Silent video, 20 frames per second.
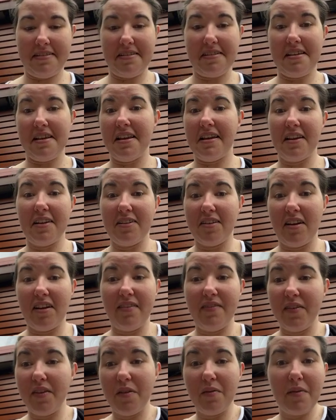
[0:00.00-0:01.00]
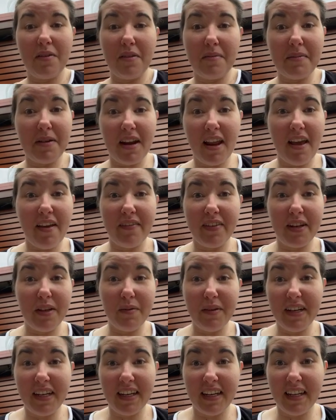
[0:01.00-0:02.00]
And I don't even know whether I'm going to have
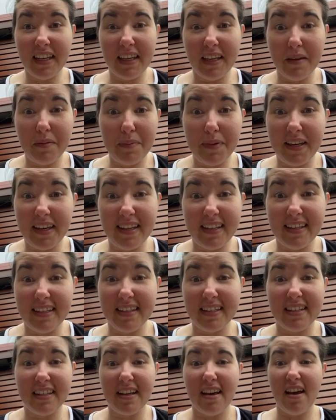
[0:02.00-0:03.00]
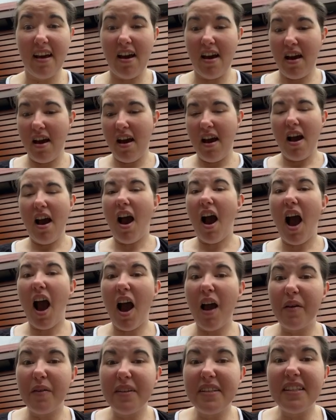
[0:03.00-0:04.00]
anyone in here, because
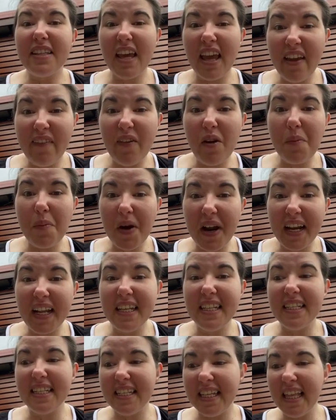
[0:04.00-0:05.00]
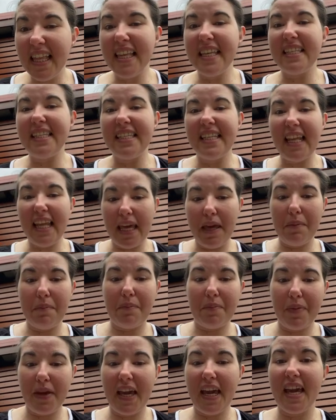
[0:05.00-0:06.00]
I would say everybody is still asleep,
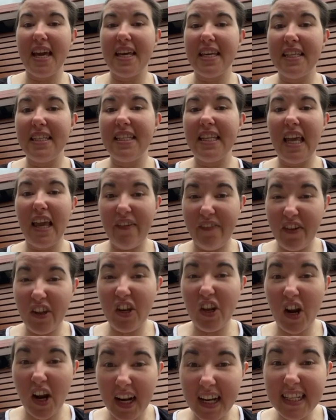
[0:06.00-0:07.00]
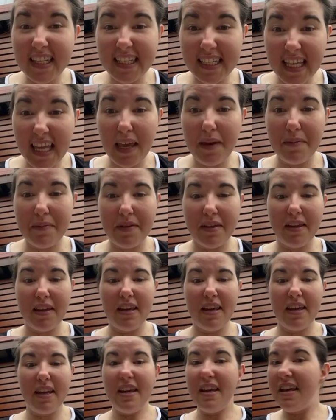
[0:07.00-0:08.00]
because if you're not asleep,
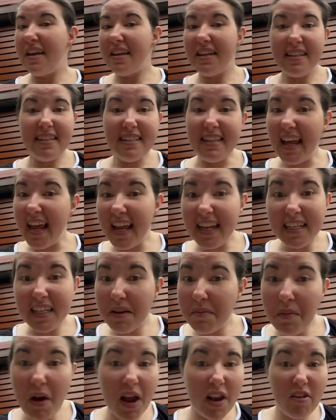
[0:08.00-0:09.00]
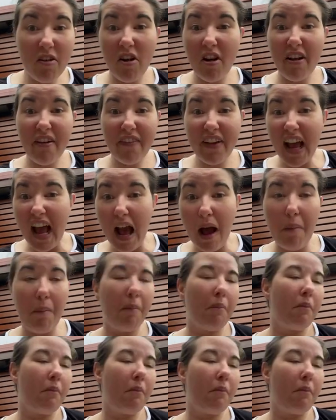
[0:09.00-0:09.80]
Santa might not have come.